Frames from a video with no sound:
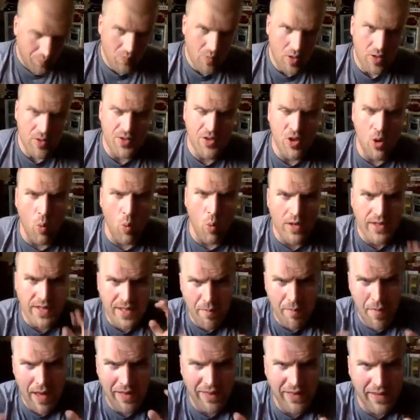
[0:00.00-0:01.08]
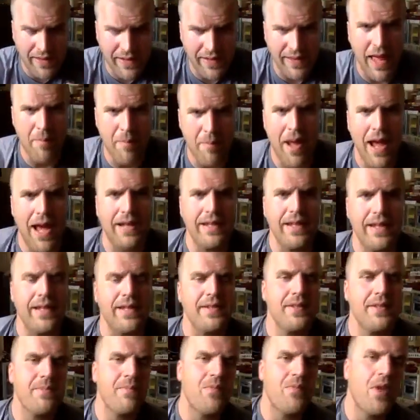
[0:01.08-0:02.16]
So what's the method to that
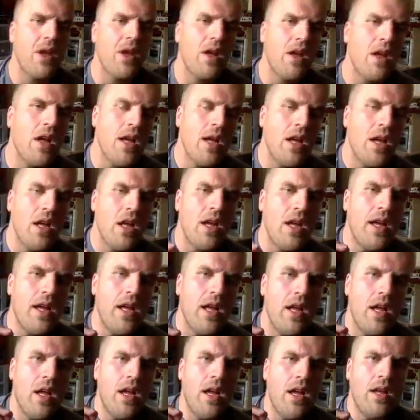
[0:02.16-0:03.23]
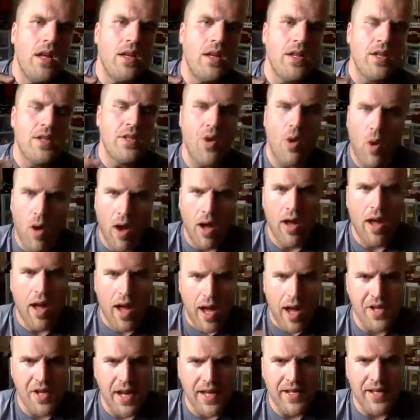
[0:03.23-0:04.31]
madness? So
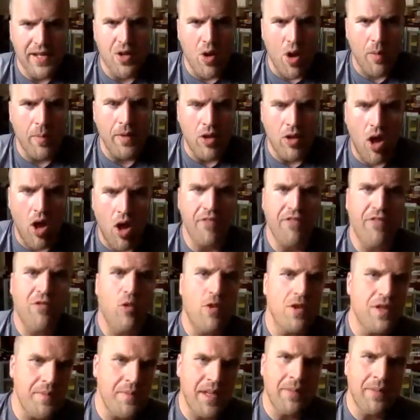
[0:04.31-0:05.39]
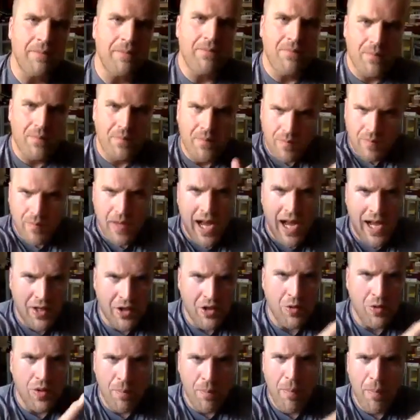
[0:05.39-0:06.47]
as you guys know, I'm in law enforcement. I do
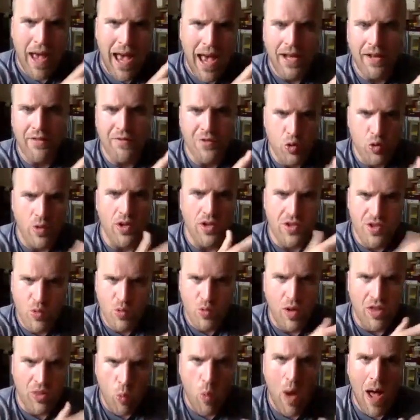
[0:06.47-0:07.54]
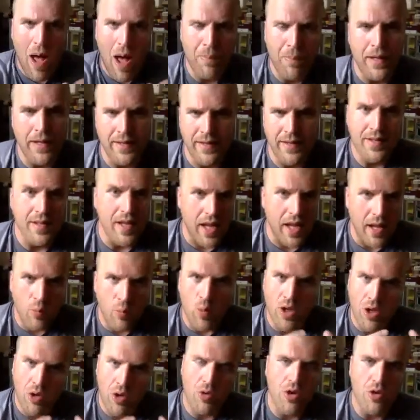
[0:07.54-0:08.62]
combative drills with weapons. And when
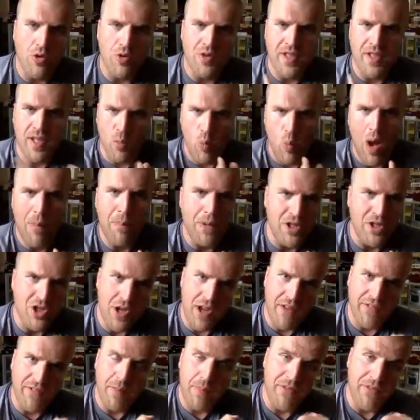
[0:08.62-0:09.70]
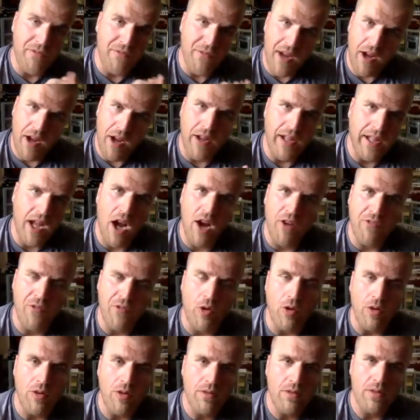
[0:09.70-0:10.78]
you're using weapons, you have to be very careful.